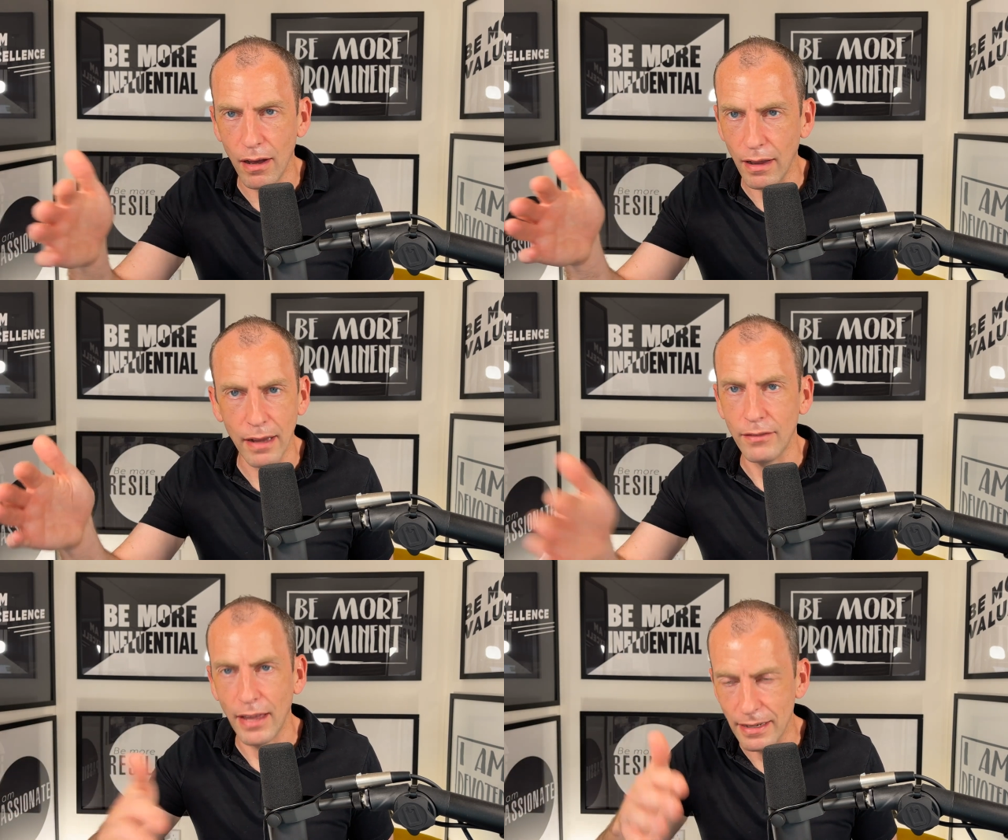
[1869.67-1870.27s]

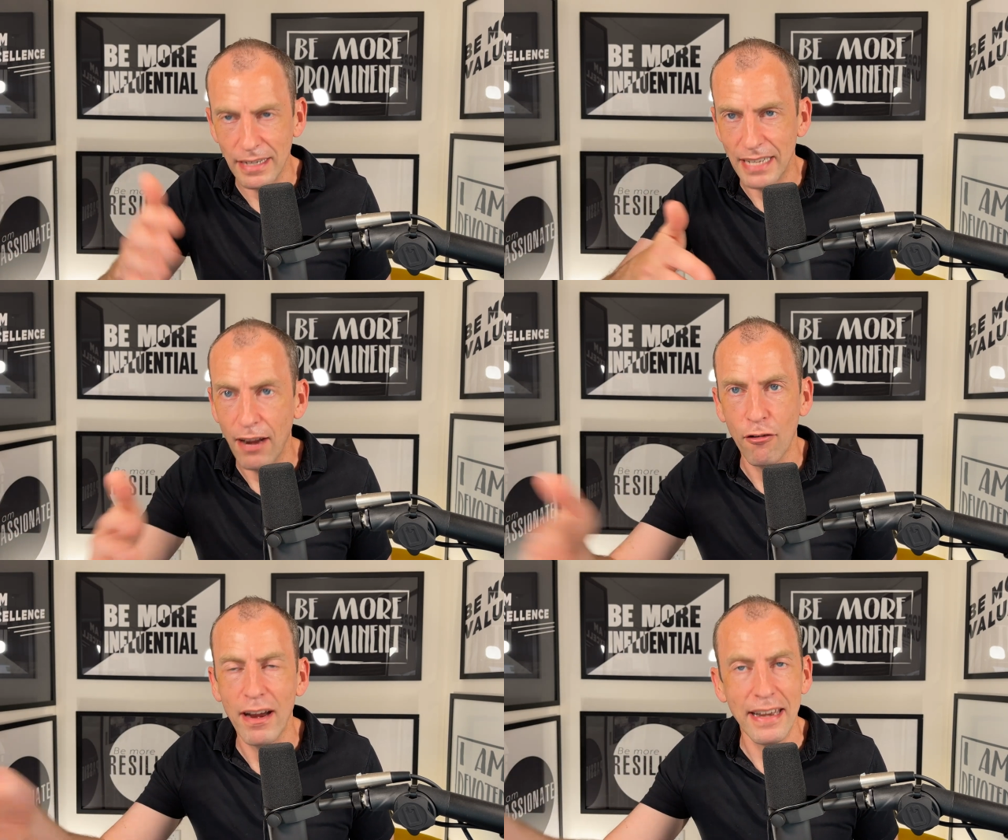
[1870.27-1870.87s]
they
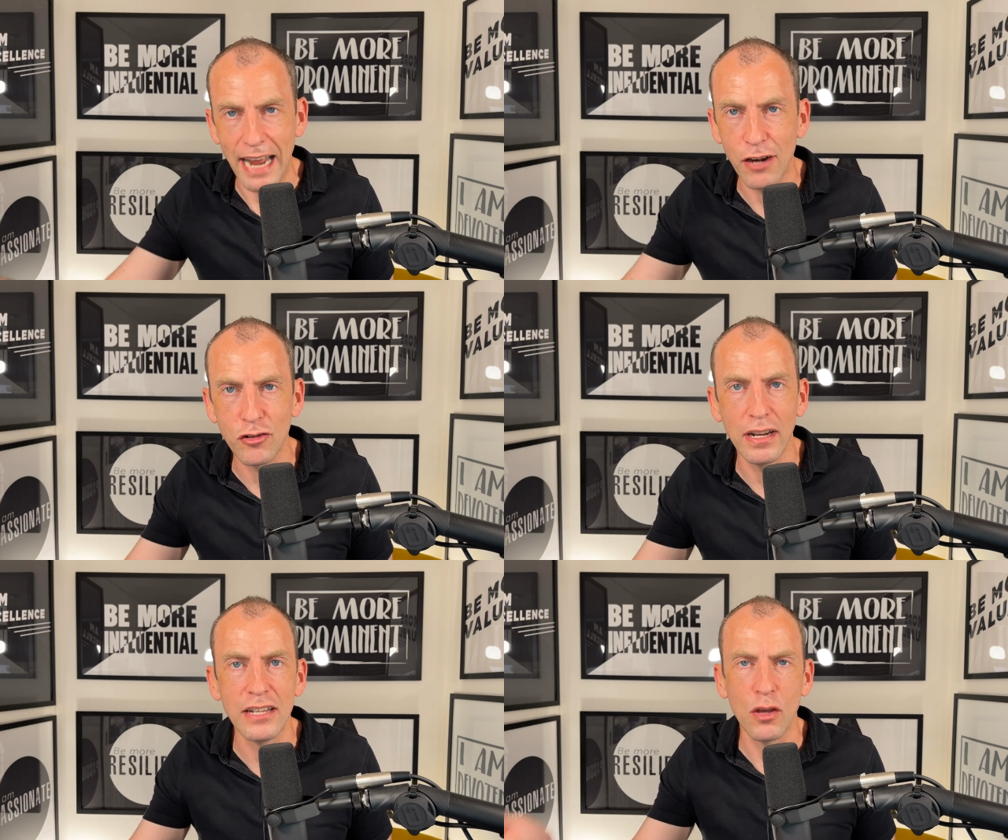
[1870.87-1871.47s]
deteriorate
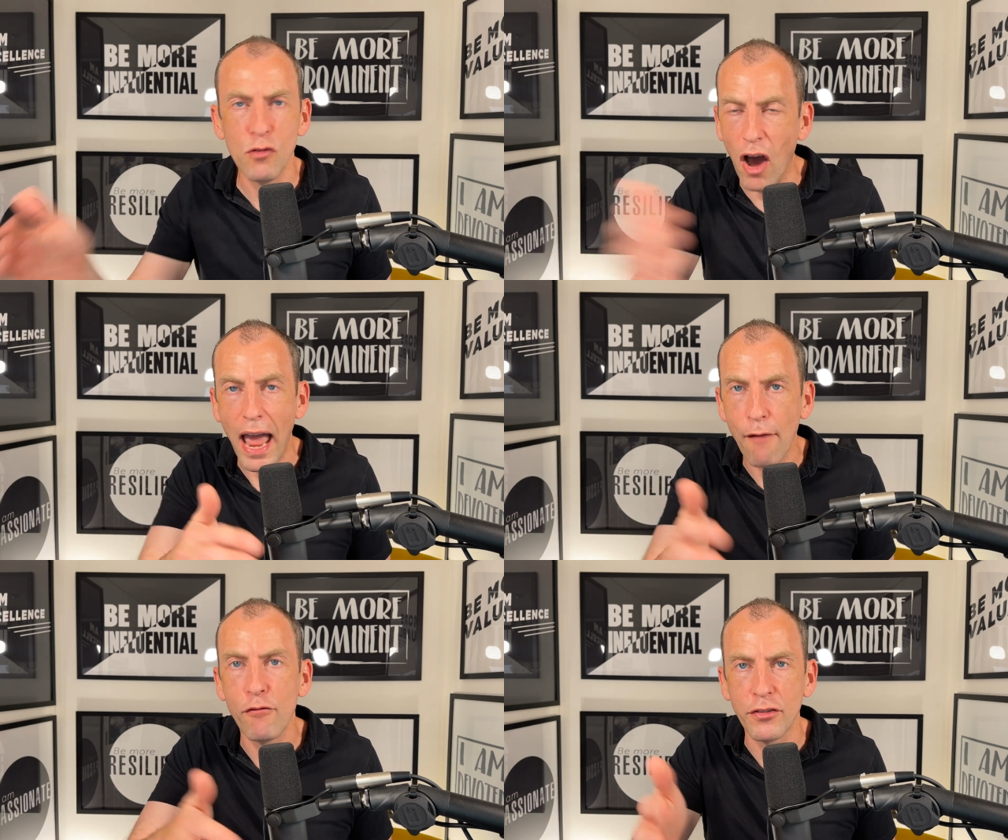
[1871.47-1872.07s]
naturally, and so not
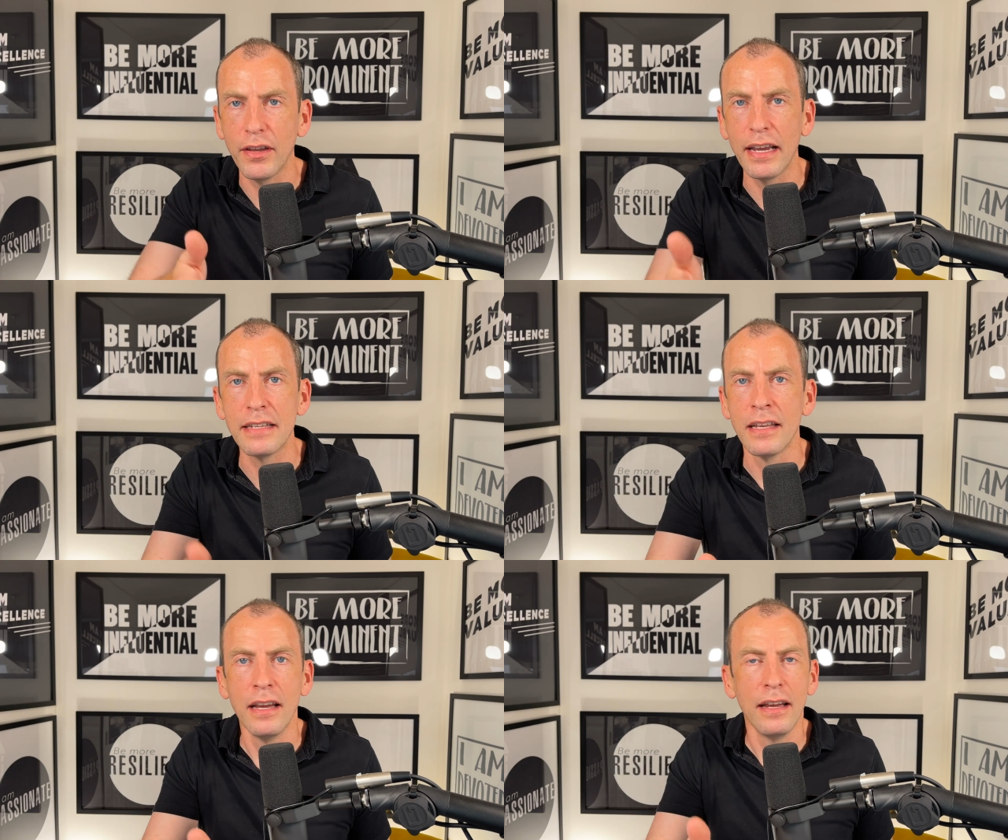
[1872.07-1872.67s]
everything
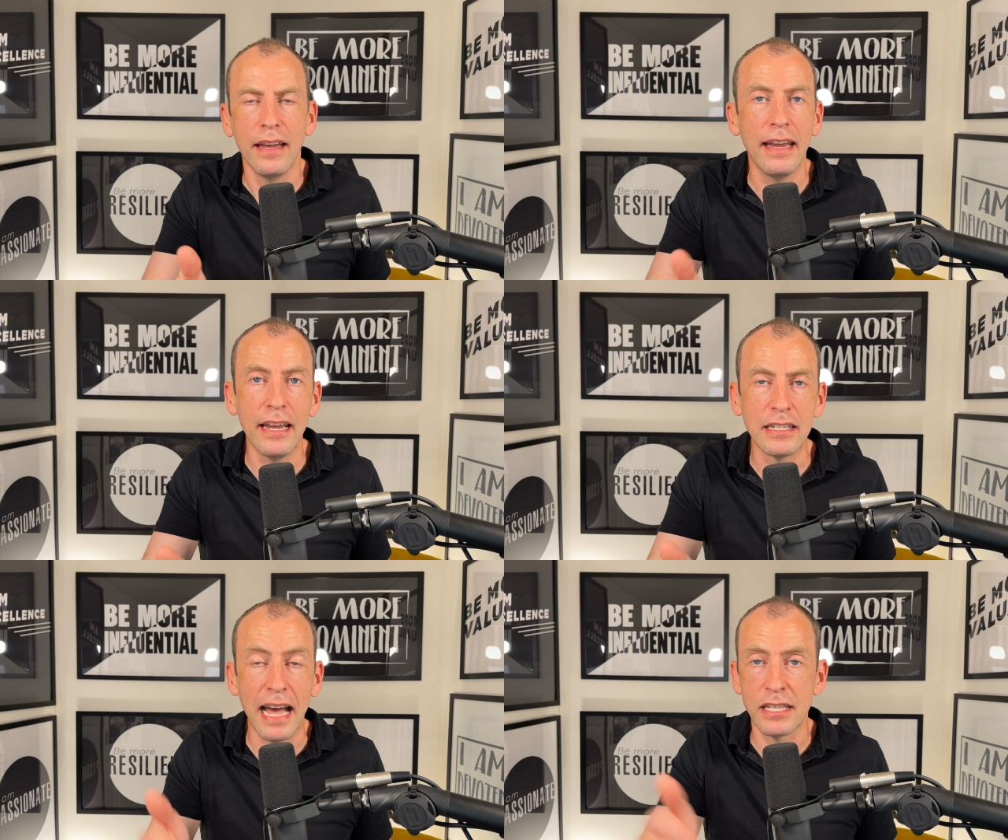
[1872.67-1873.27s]
is
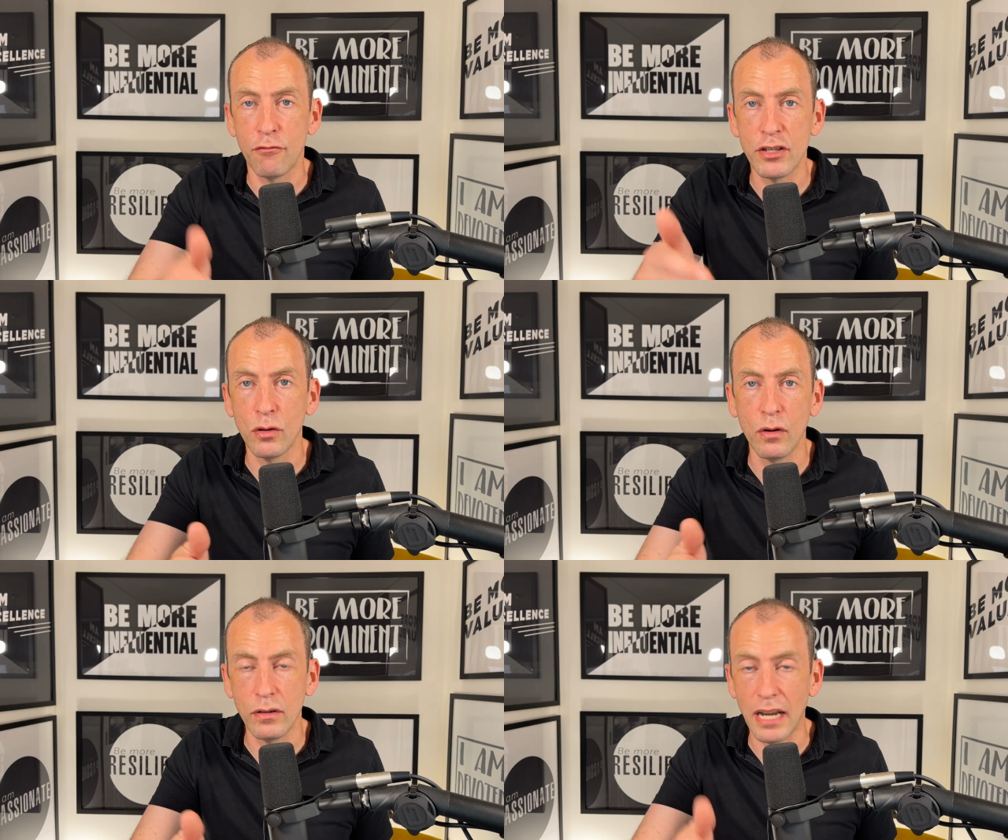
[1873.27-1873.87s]
is as a
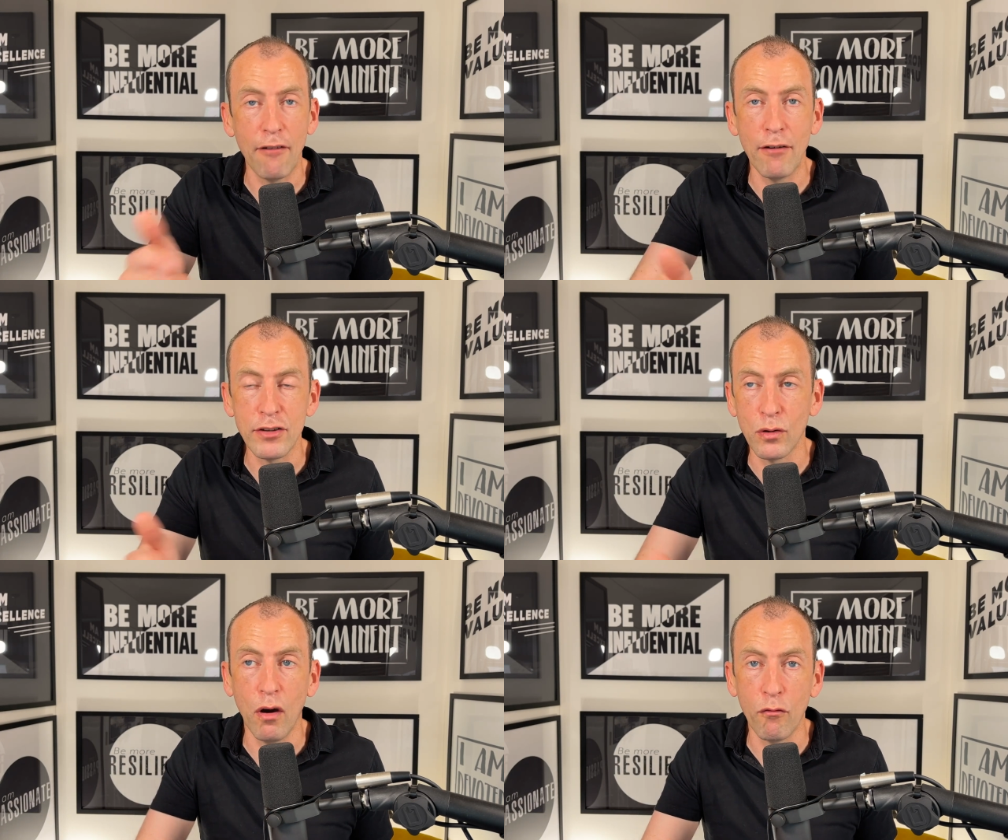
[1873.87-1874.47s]
result direct
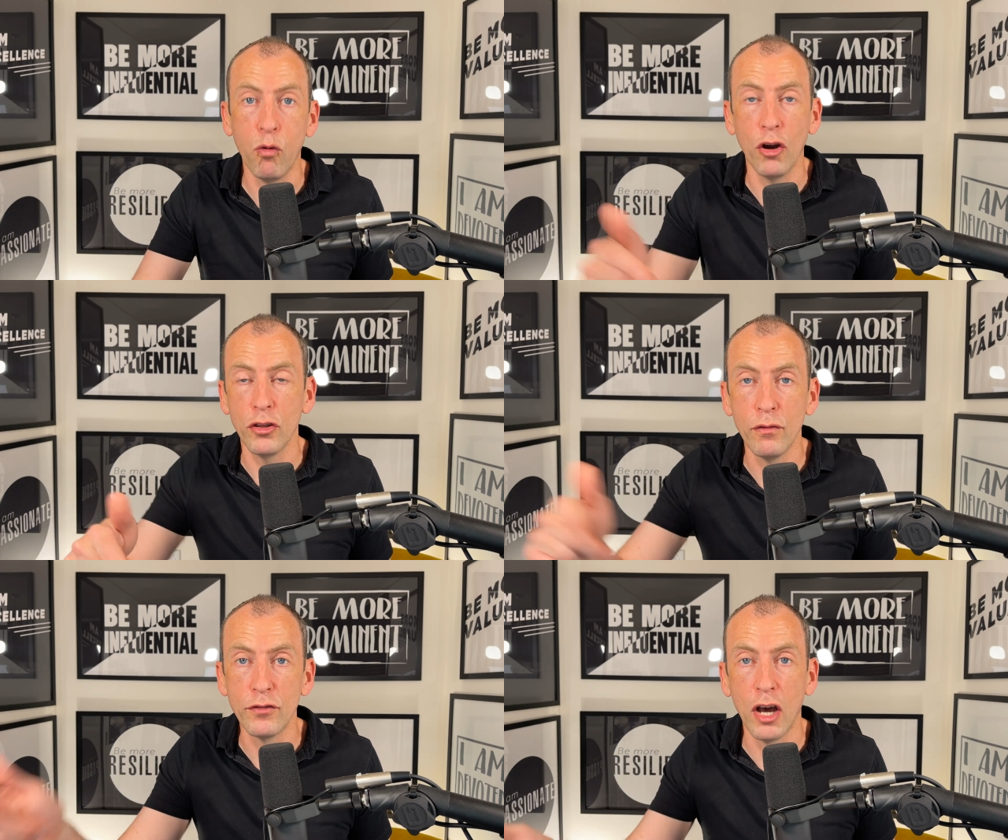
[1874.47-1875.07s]
result of what
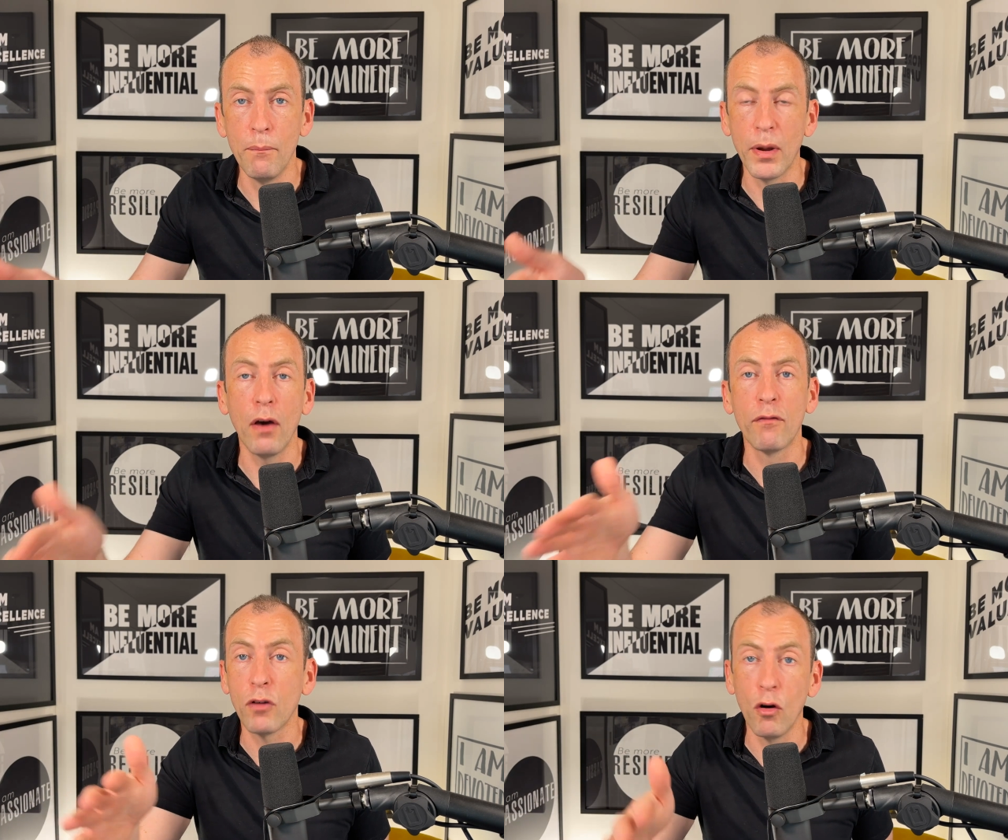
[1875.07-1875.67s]
you've done, but
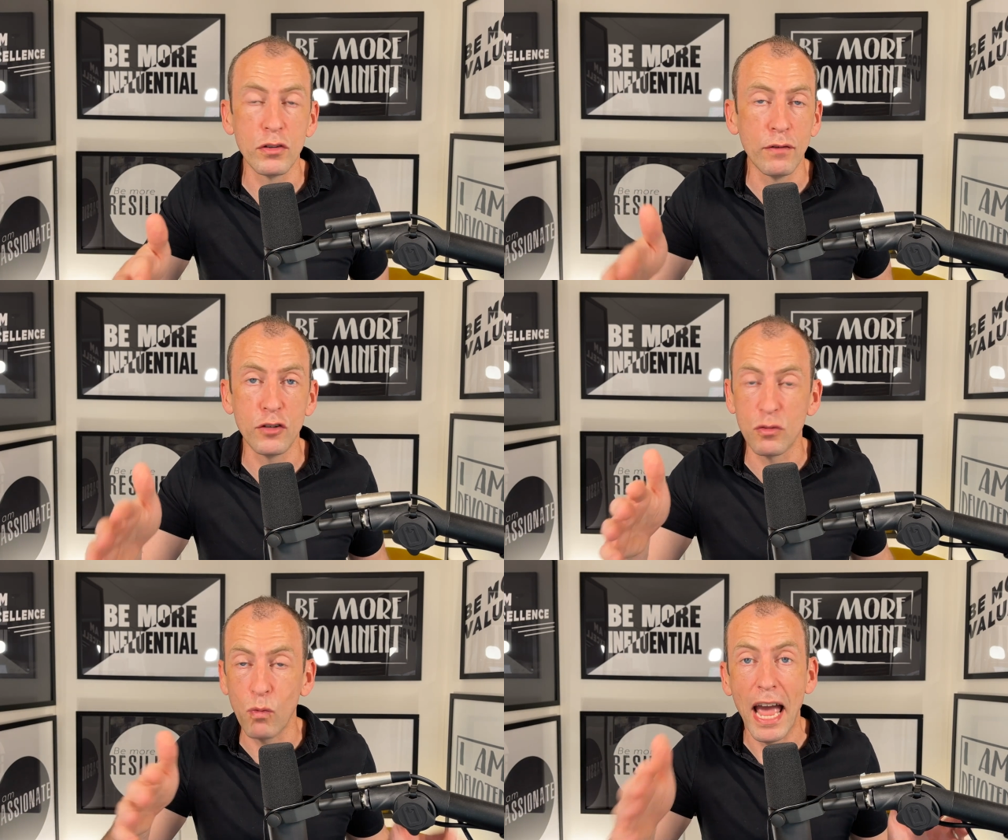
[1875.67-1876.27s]
of course of
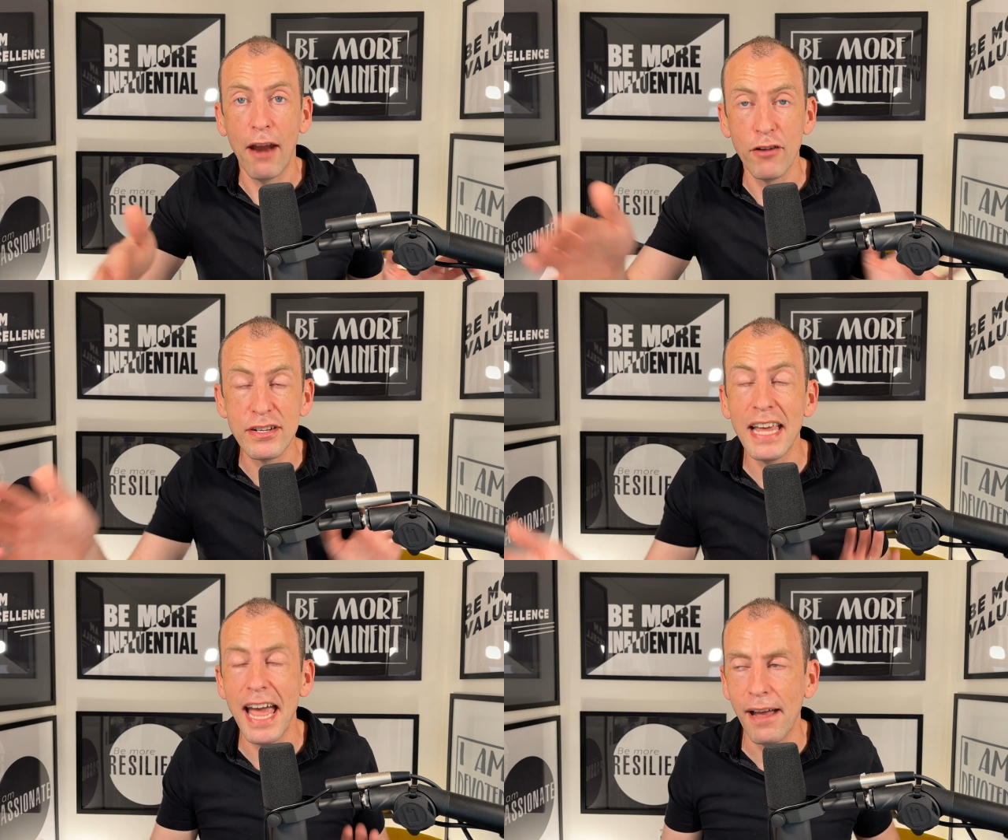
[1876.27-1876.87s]
just wear and
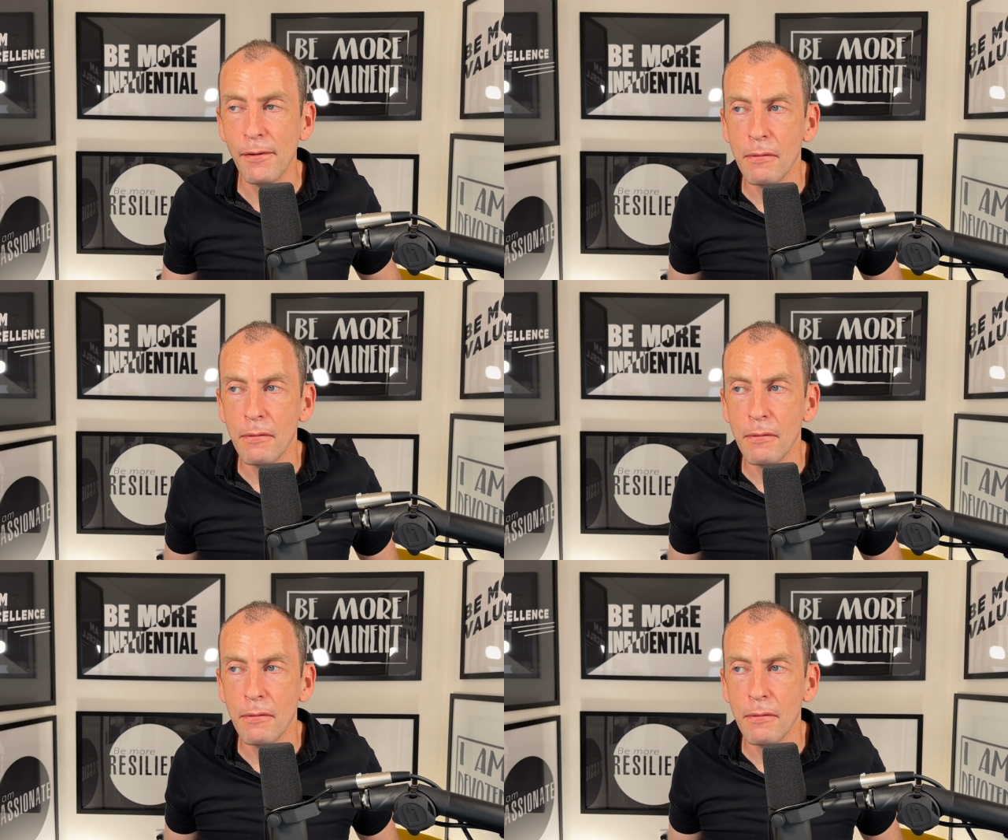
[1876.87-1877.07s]
tear.